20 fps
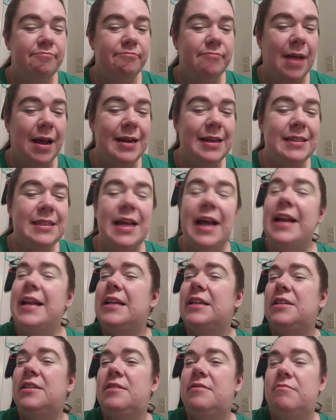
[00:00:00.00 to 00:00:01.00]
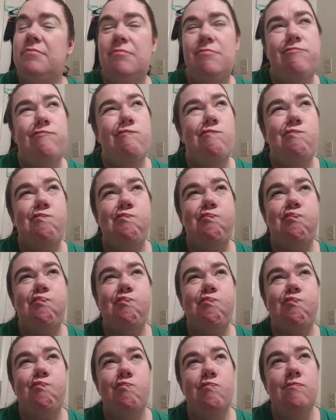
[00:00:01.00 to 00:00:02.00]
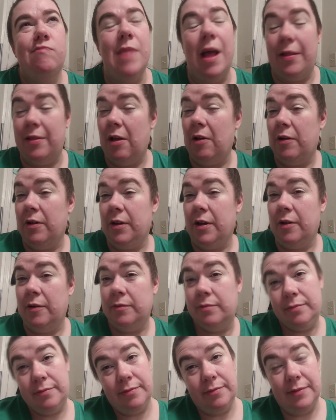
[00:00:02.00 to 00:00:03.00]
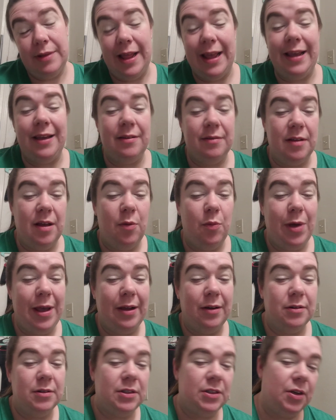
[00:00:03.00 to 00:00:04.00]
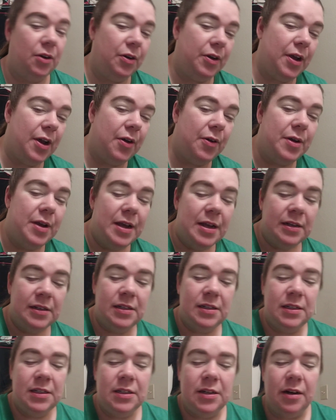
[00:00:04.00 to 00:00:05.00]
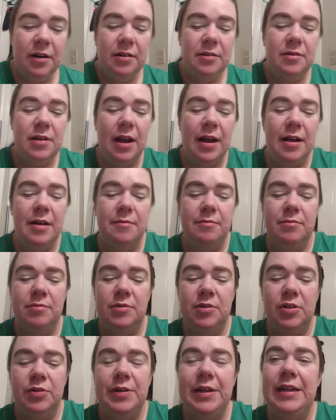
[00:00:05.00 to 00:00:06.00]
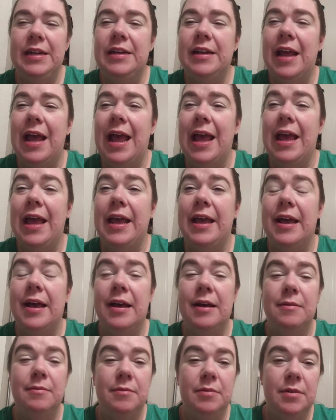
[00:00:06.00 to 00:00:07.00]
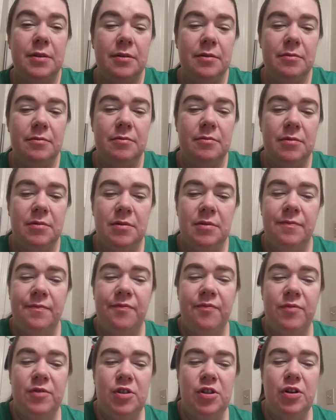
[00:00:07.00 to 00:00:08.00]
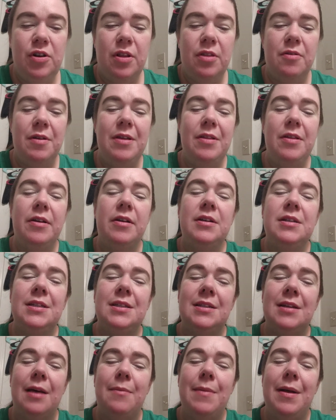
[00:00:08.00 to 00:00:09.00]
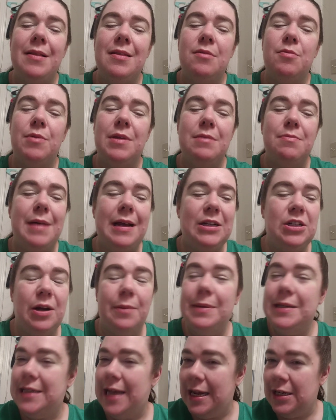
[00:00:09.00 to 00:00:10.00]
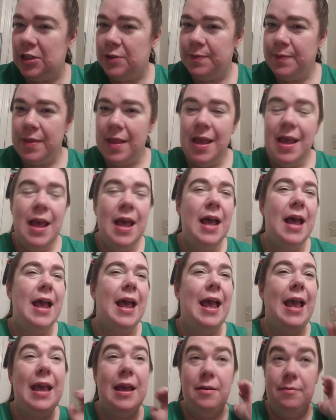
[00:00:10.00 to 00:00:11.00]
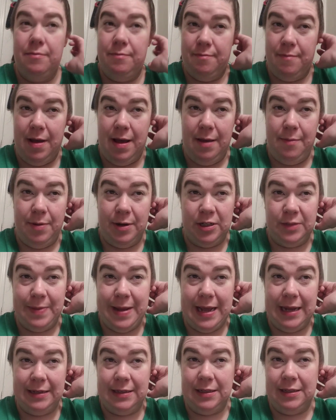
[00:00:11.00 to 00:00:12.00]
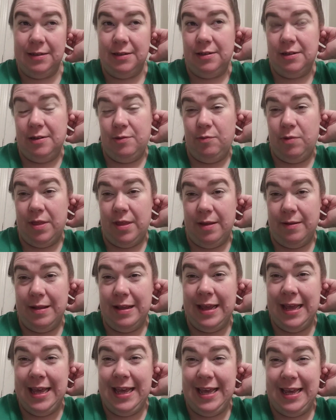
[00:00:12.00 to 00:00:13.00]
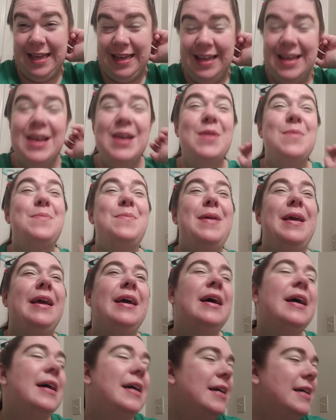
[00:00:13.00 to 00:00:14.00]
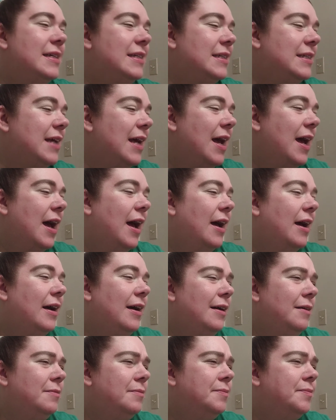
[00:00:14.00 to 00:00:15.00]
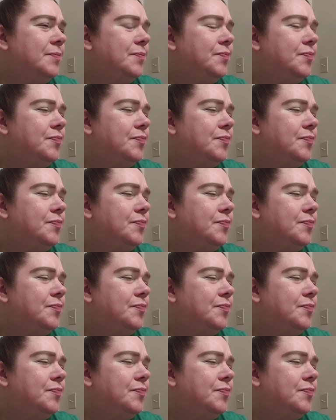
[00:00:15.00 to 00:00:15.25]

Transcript: I decided not long ago, like a week or so ago, to start doing a 2 to 3 looks a month with my Shop My Stash and my project pans with it. Because I